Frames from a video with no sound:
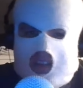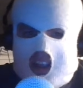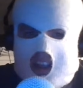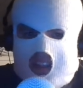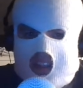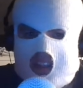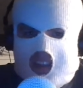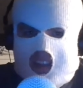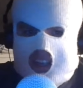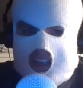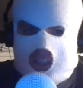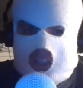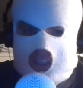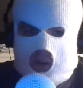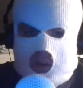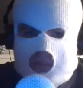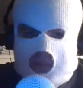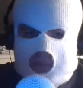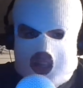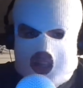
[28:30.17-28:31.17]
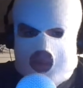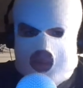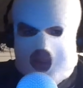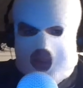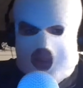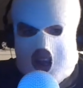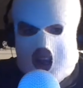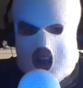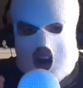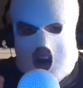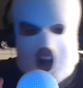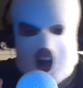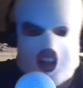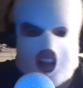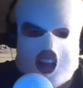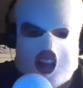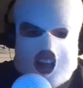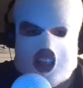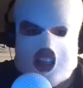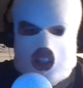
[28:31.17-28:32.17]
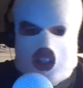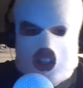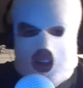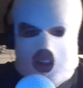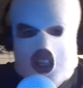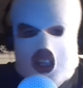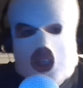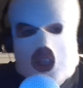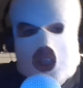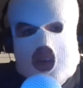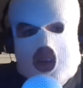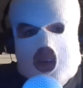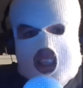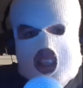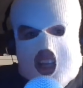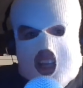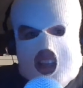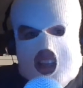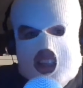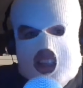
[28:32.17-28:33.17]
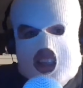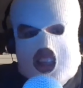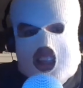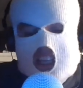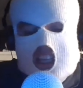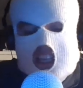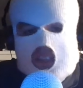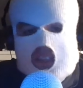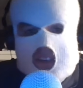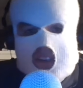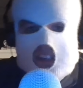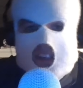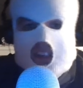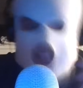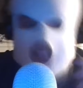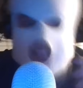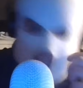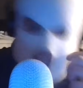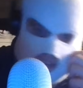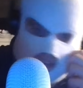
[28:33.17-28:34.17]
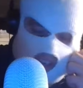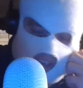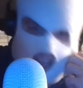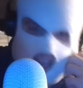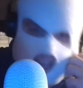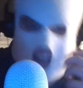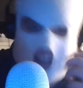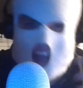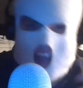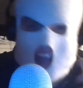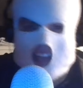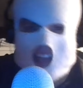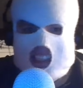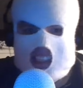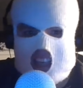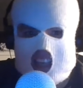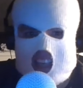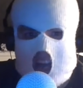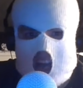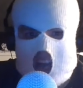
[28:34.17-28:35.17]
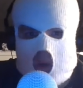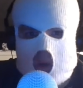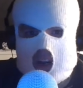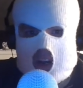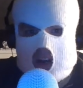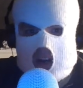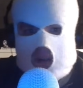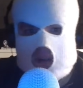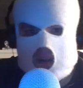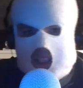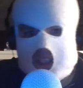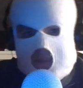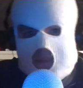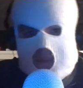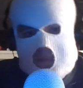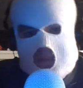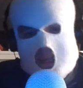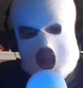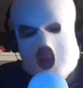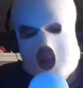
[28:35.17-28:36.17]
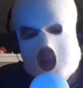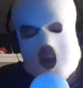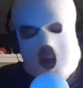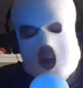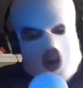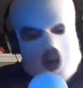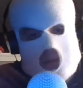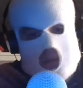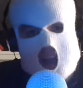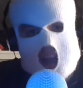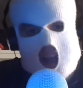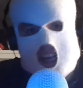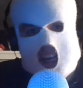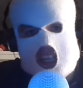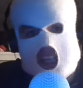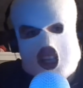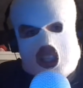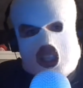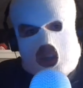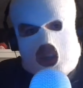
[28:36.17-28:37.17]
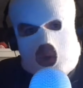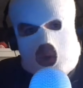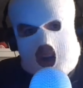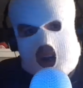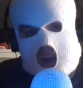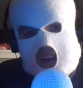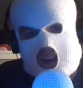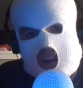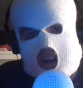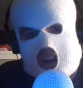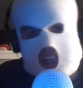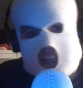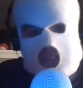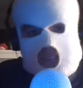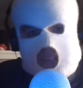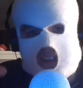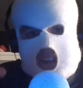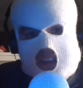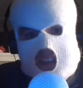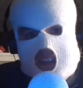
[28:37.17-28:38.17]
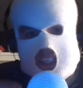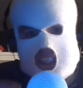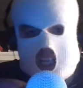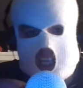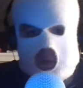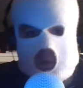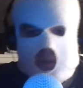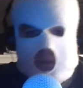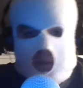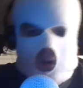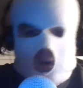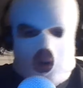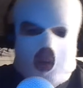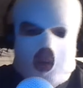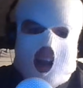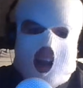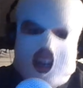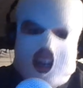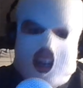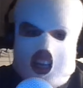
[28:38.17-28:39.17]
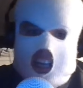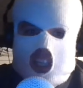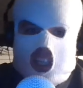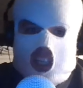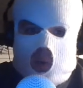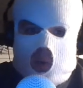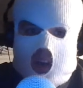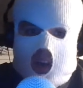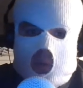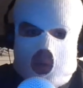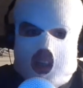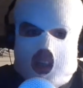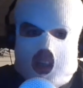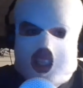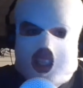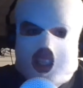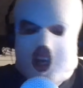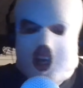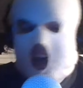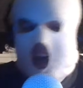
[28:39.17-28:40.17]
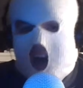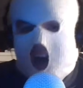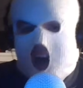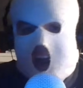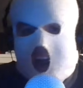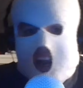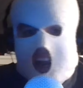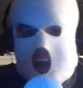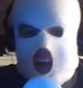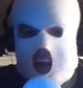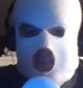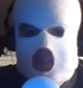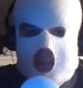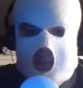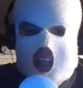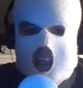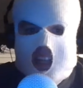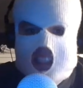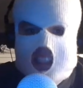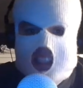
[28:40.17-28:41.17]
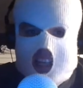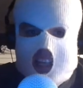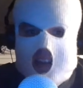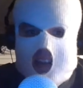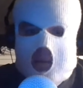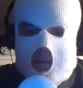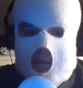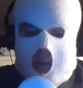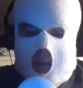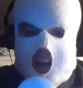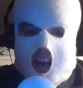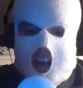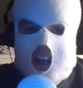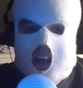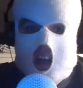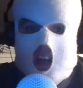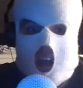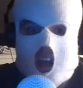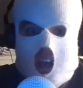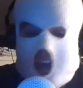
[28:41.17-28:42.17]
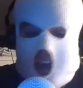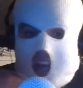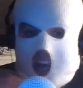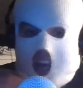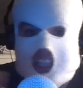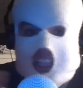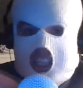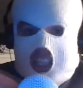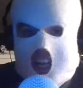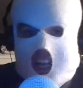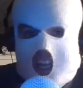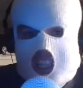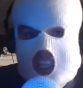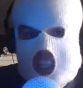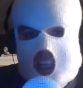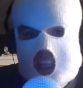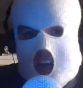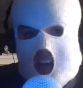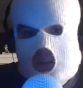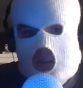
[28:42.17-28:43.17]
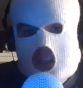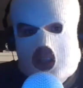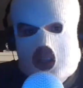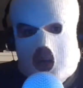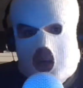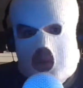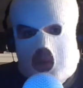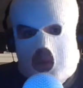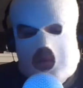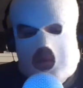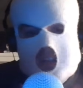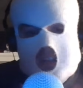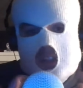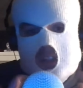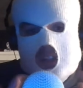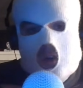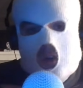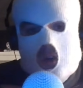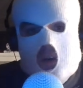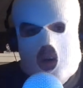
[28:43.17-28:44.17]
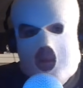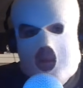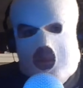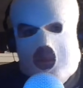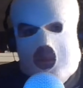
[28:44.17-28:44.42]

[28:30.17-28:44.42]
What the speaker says: in the description a link so that you can take this test for yourself and see how it goes. My initial one, because I've done this test before, my initial one was INFPT, but it's changed now, so that's cool.